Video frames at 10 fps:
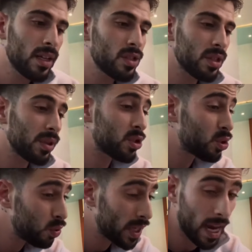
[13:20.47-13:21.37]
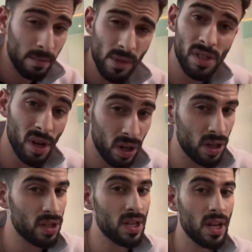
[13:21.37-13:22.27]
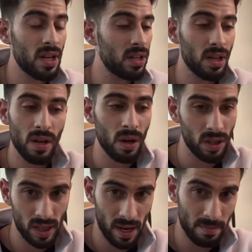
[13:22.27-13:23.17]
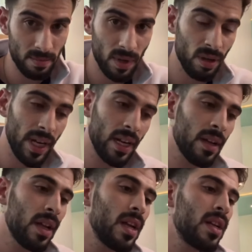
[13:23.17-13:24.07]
So there were 2 cameras on us all the time, okay?